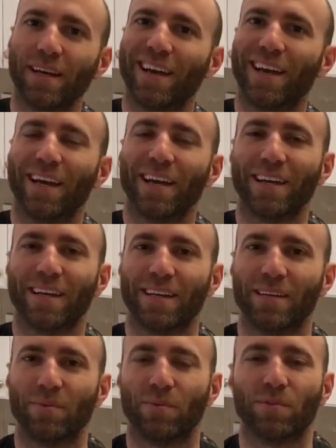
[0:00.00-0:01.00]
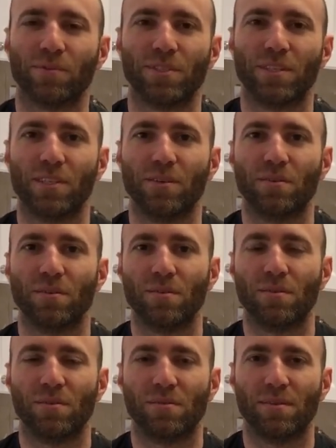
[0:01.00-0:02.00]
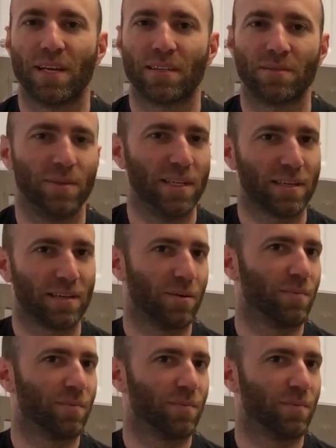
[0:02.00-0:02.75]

And we'll see you next week,